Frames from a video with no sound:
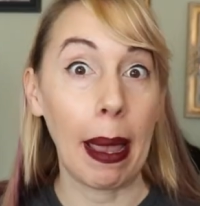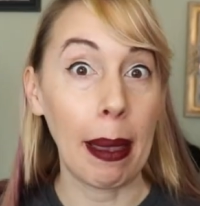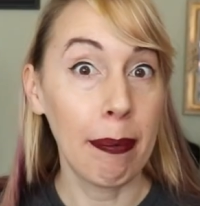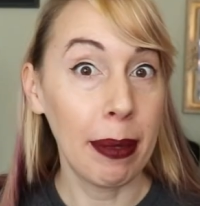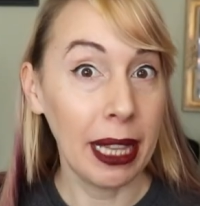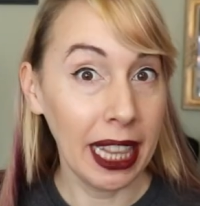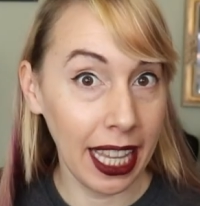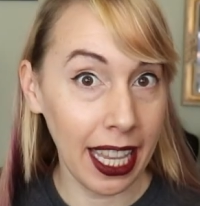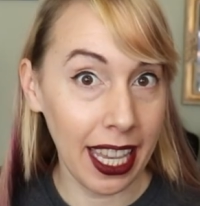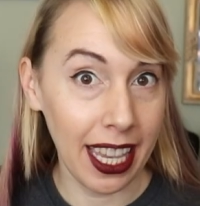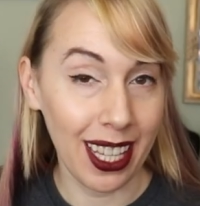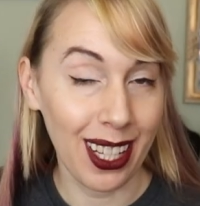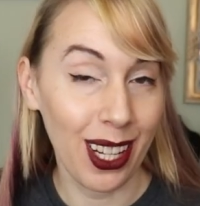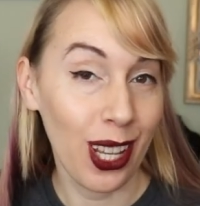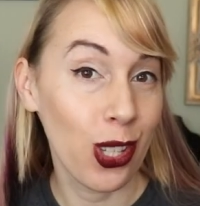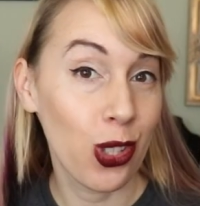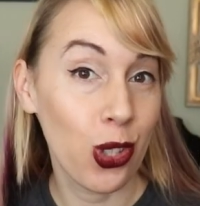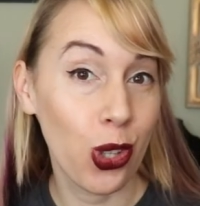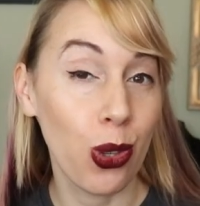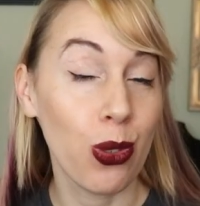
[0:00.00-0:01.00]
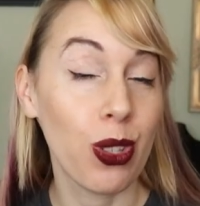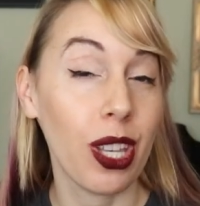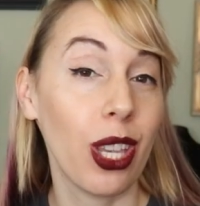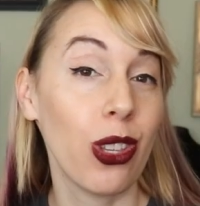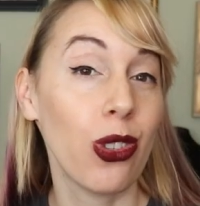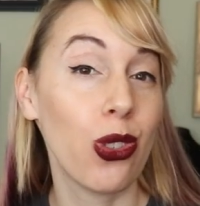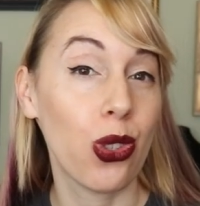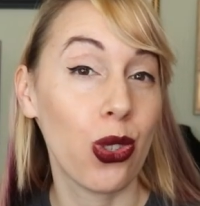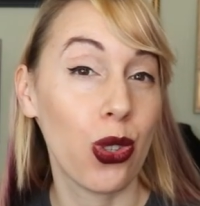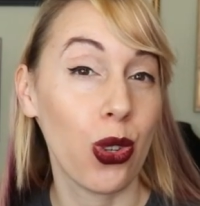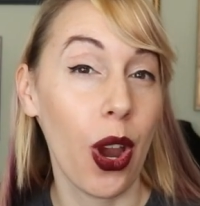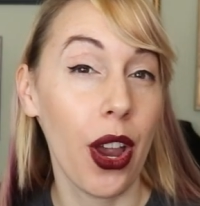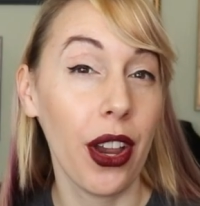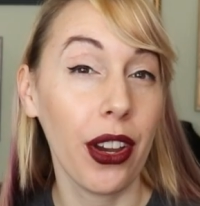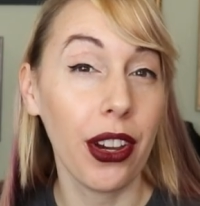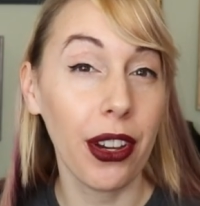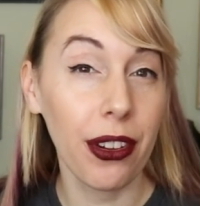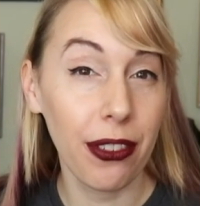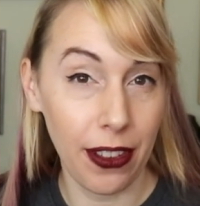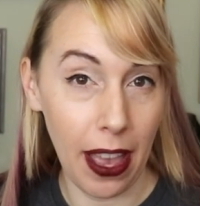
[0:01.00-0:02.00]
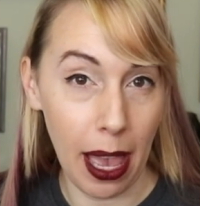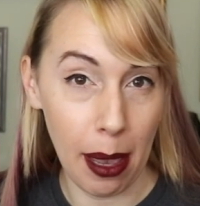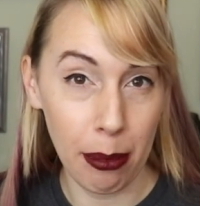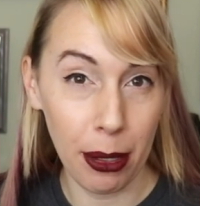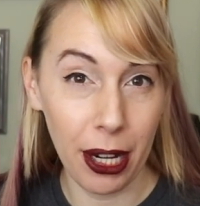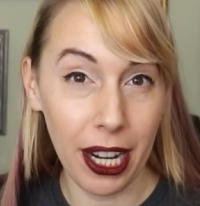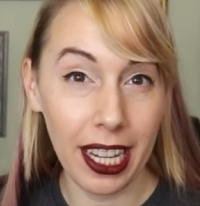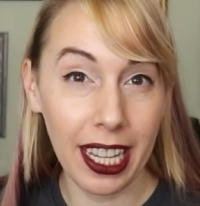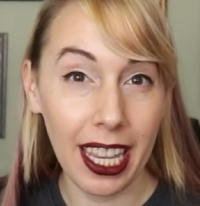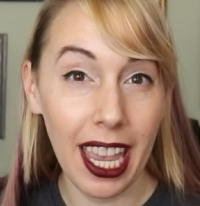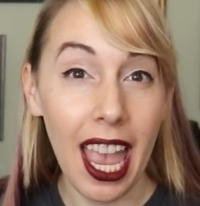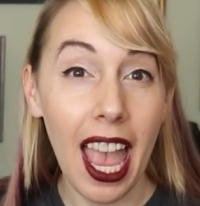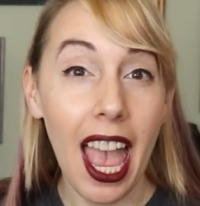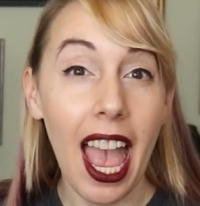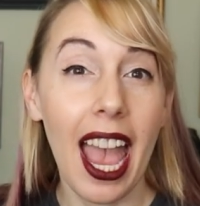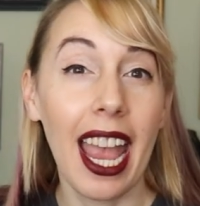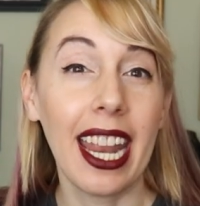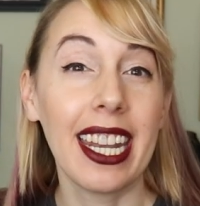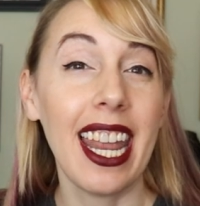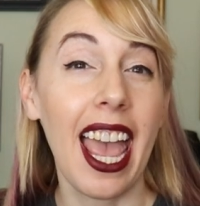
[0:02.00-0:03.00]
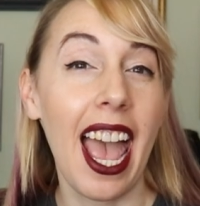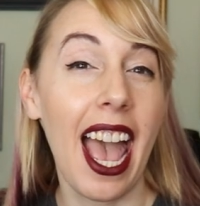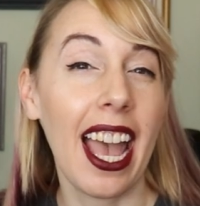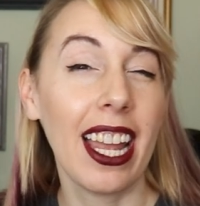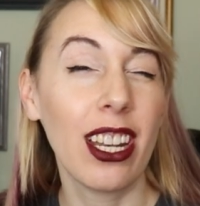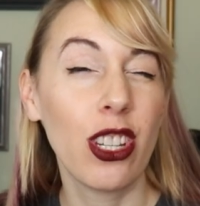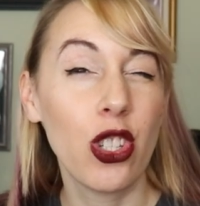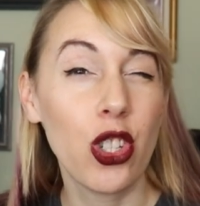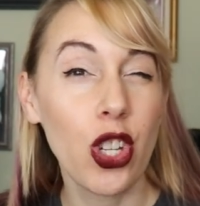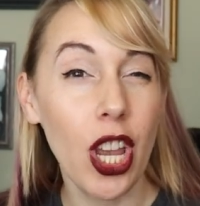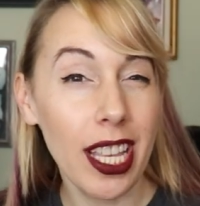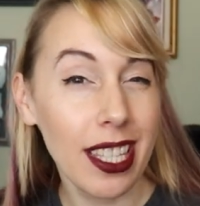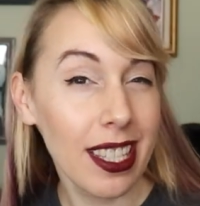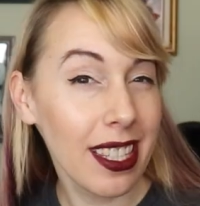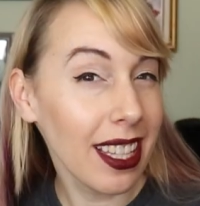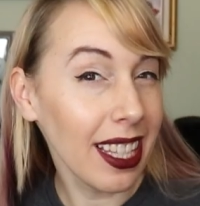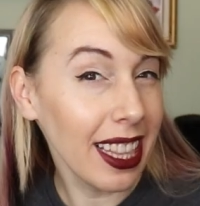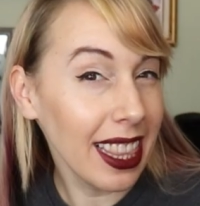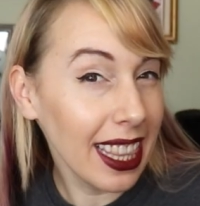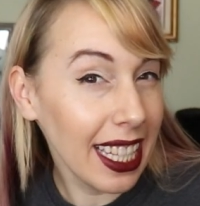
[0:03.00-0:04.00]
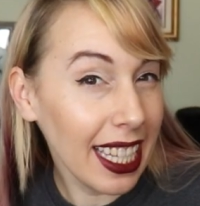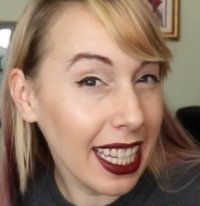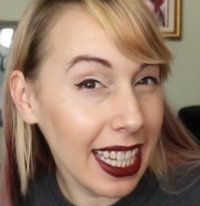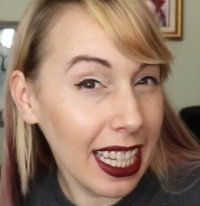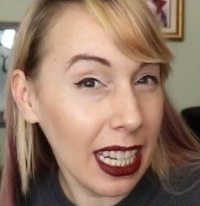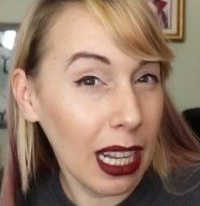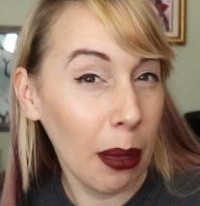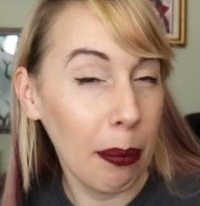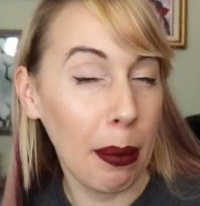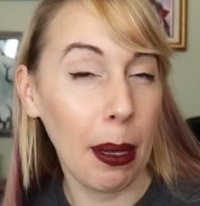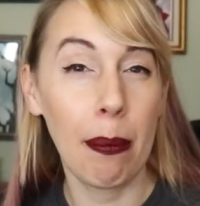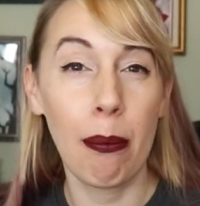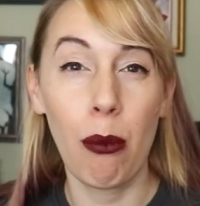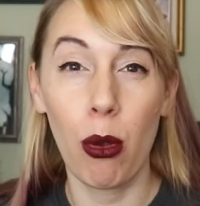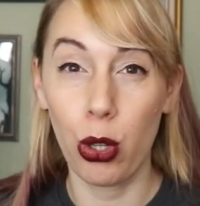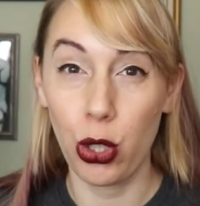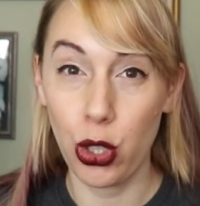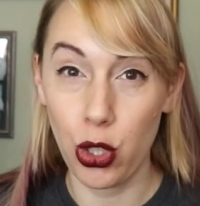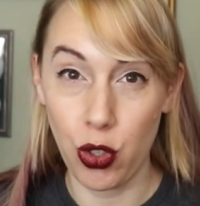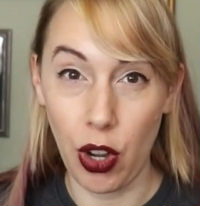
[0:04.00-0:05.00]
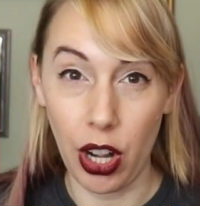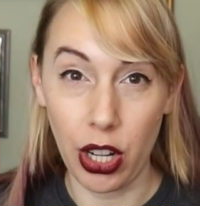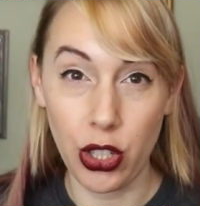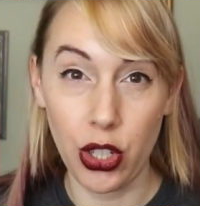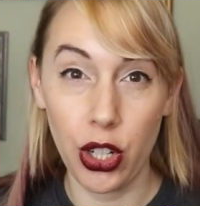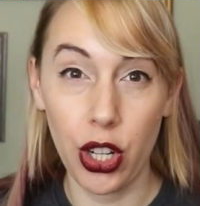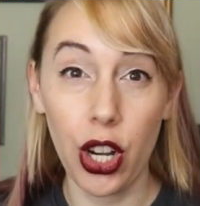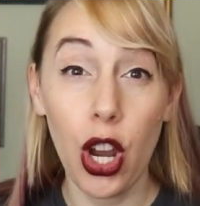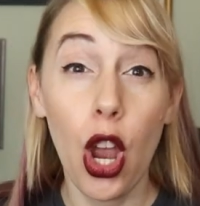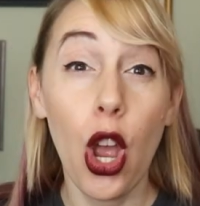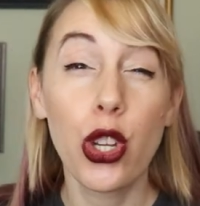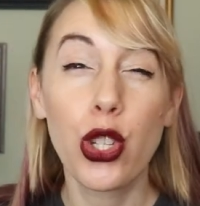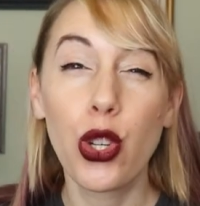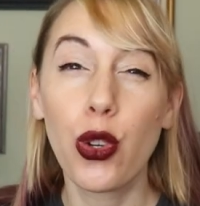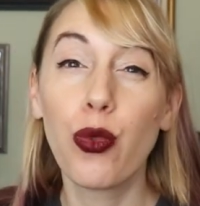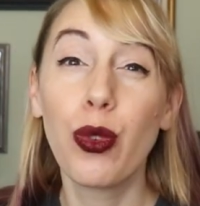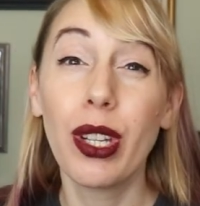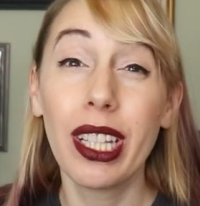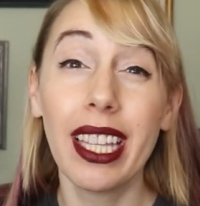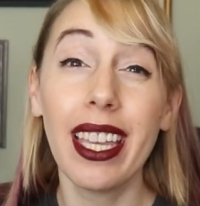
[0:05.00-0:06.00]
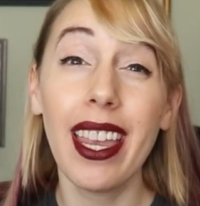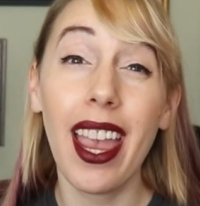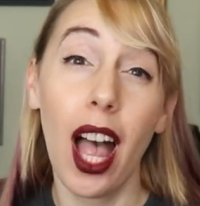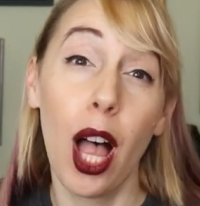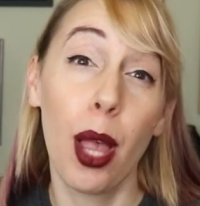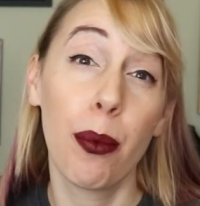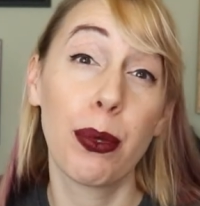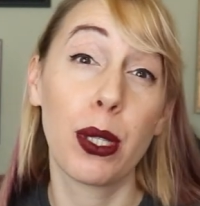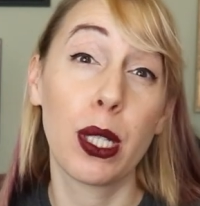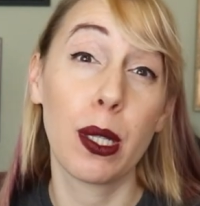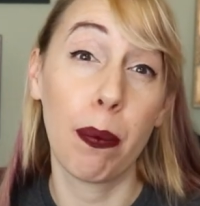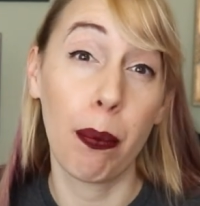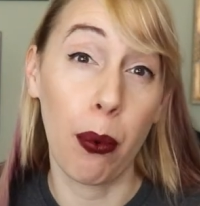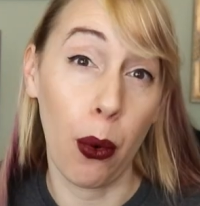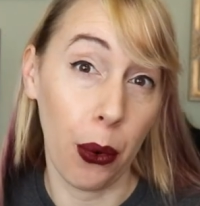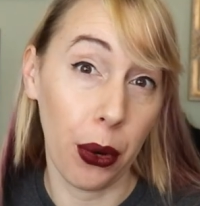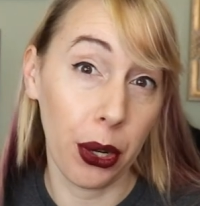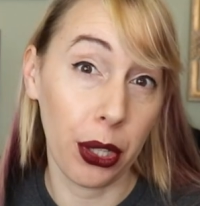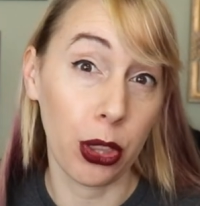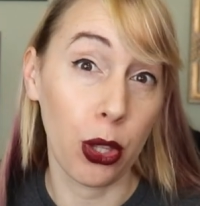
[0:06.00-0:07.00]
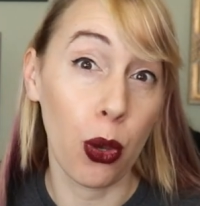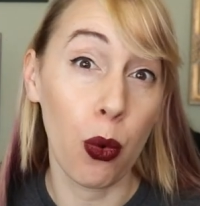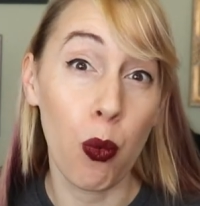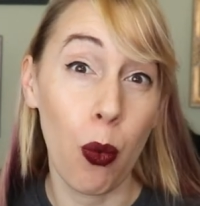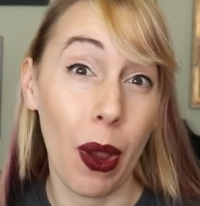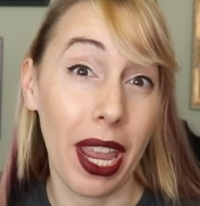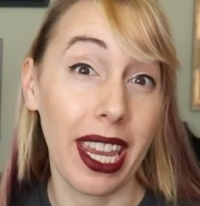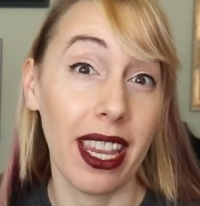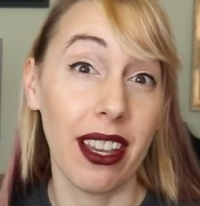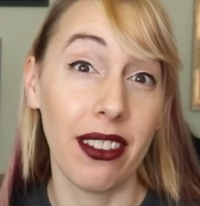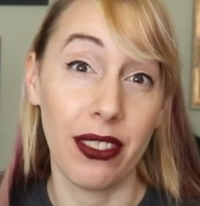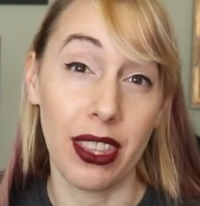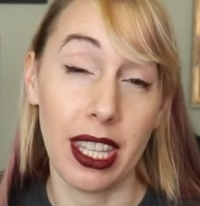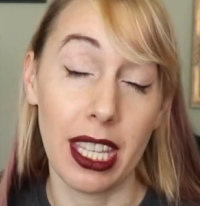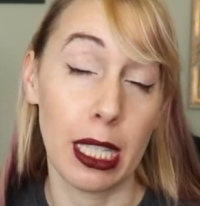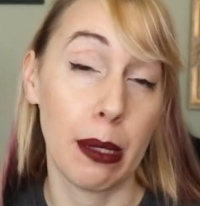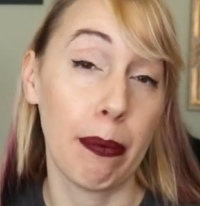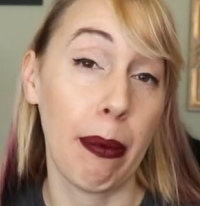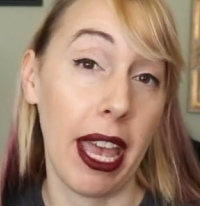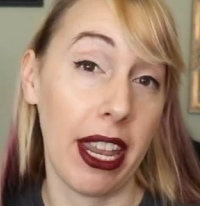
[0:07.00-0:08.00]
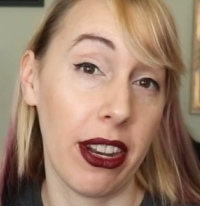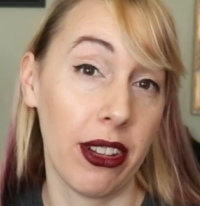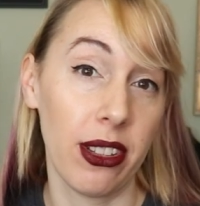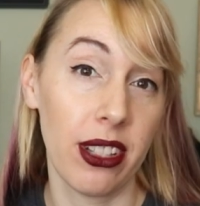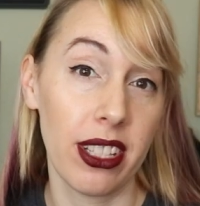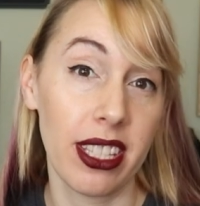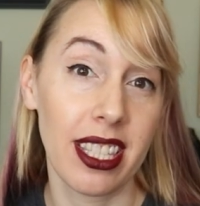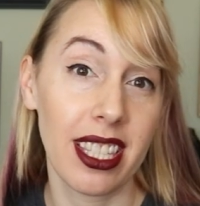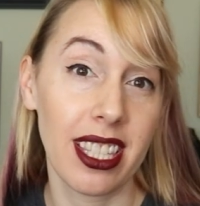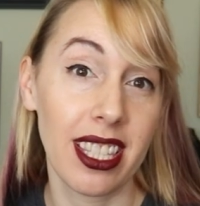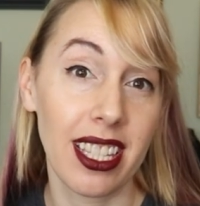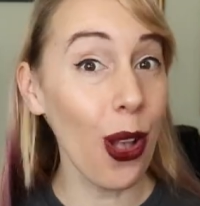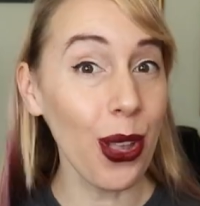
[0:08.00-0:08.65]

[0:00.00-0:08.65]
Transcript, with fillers: My plan is to use a stronger fabric and add just a little bit more structure to really help support the weight of these petals.